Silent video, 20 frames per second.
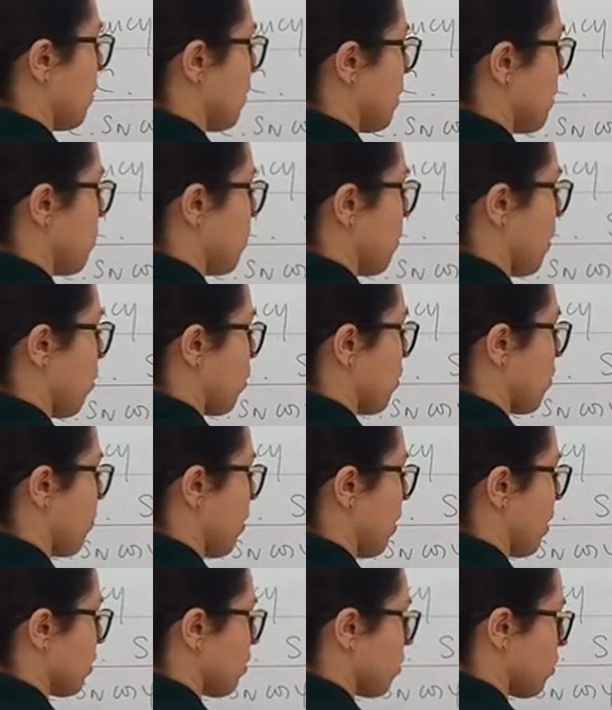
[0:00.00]
The power
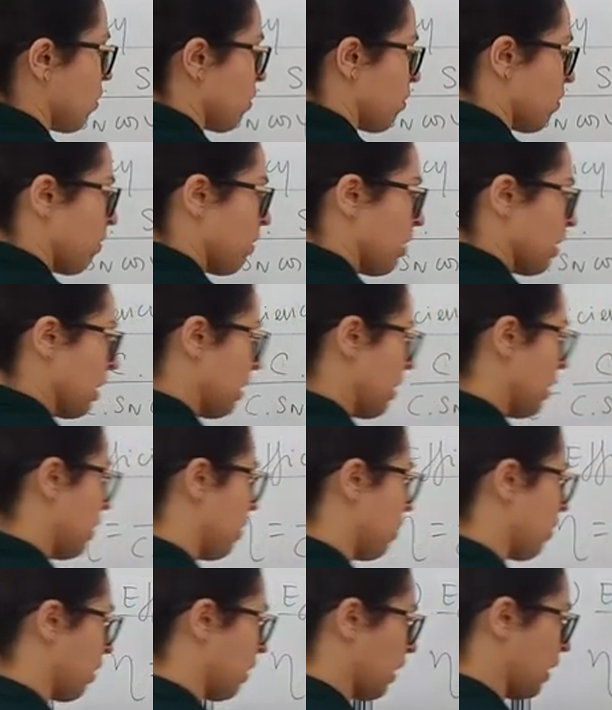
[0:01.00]
factor here,
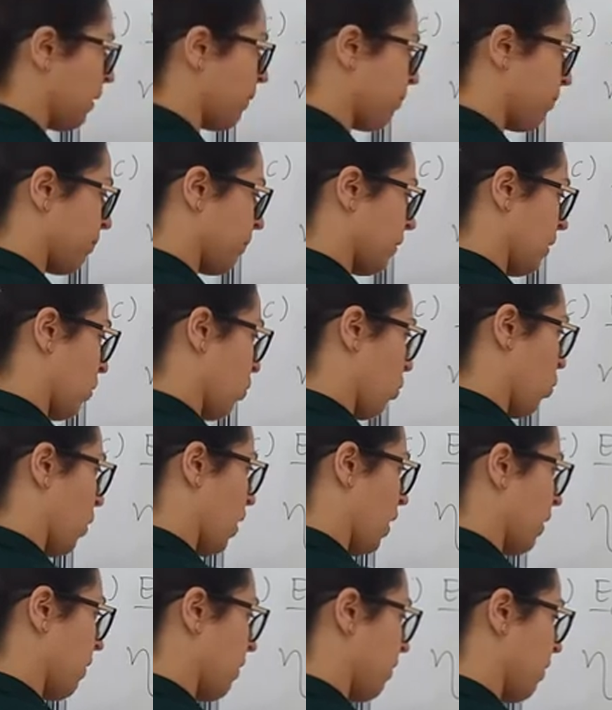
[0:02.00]
okay,
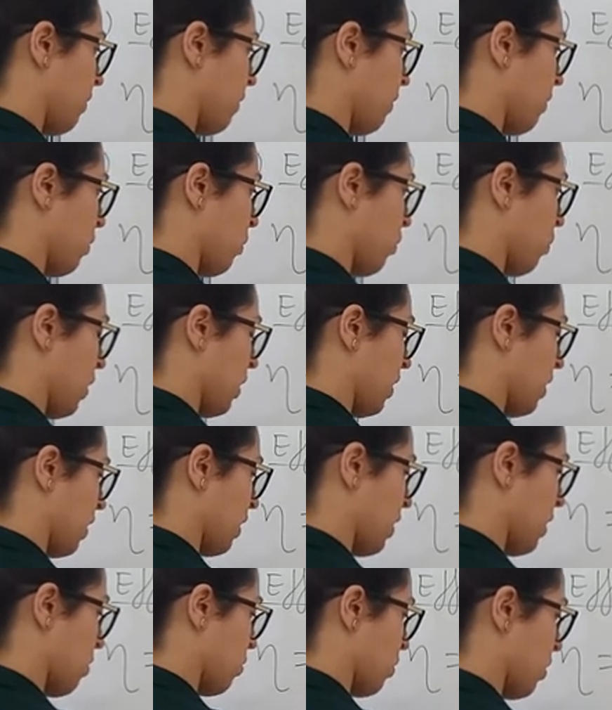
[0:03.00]

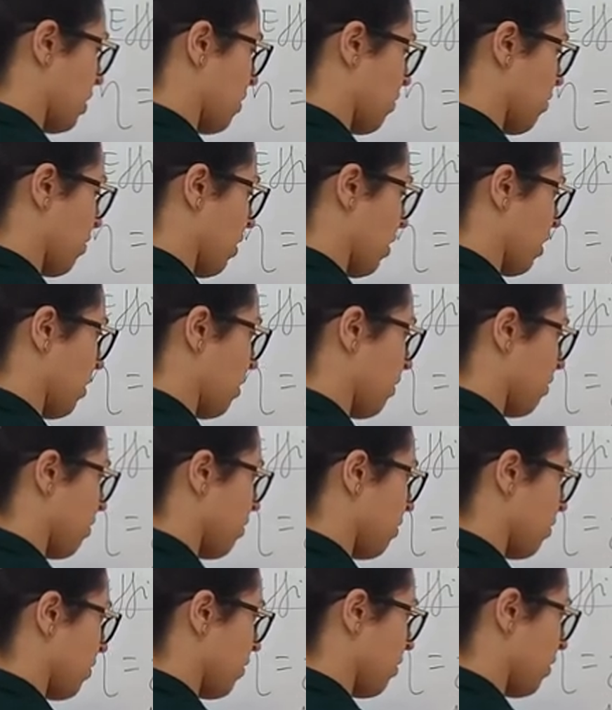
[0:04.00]
125,
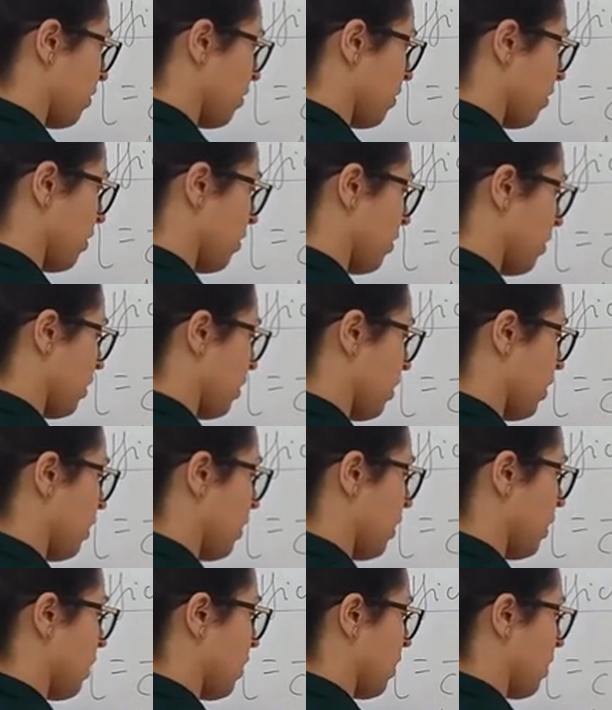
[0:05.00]

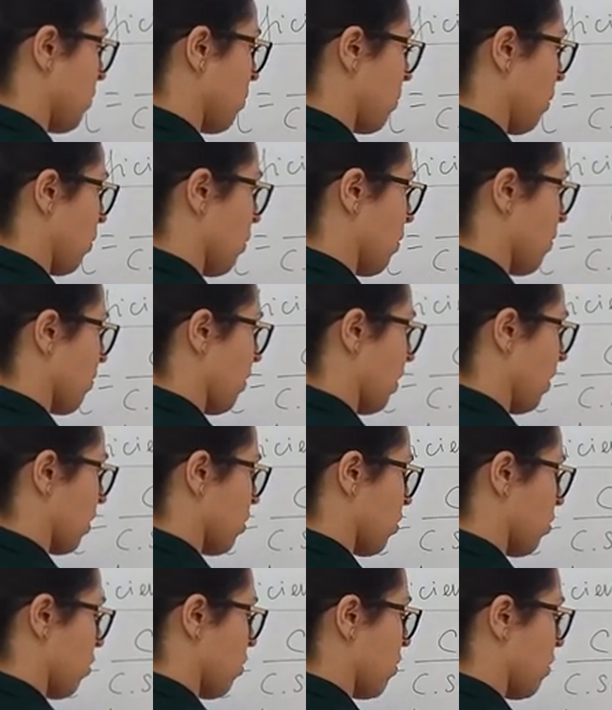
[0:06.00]
the power
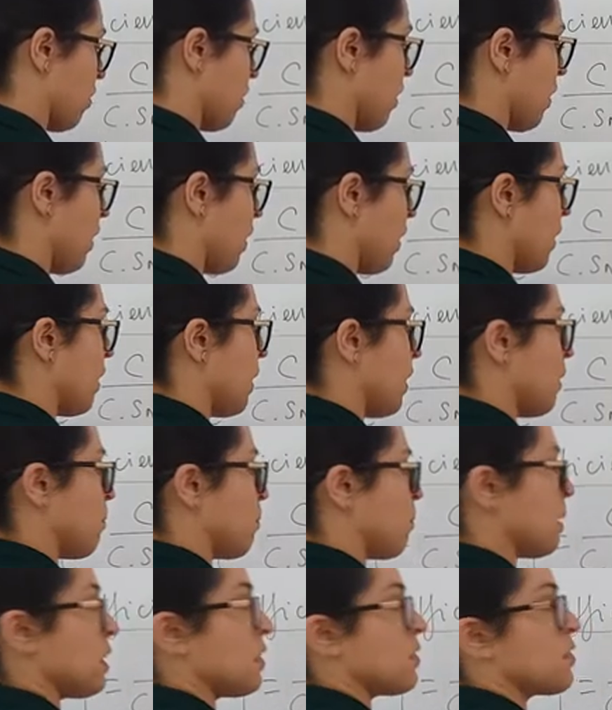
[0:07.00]
factor.
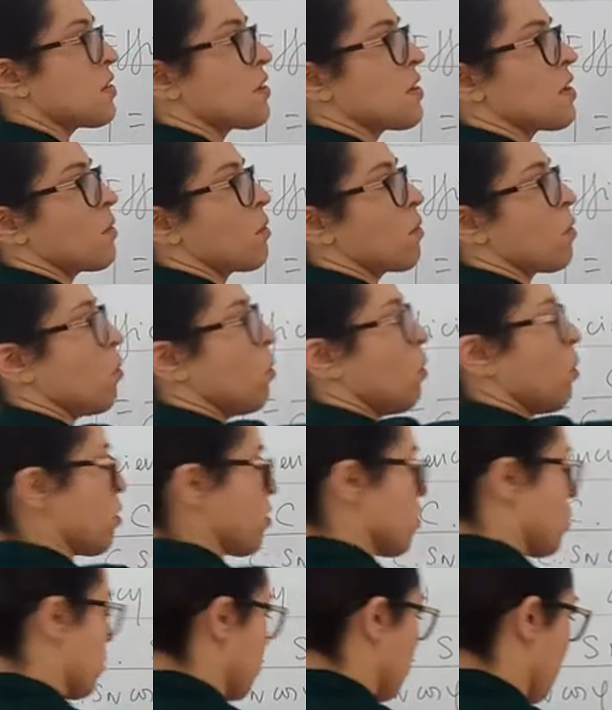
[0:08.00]
P0 was